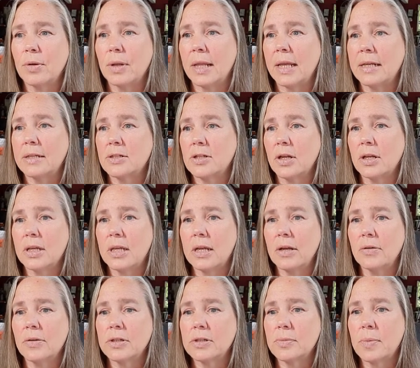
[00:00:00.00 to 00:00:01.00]
links on
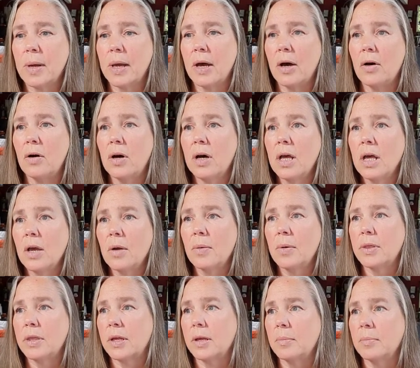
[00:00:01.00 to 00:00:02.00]
here as well
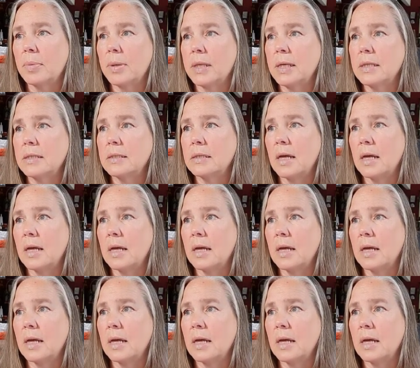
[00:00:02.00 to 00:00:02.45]
with a complete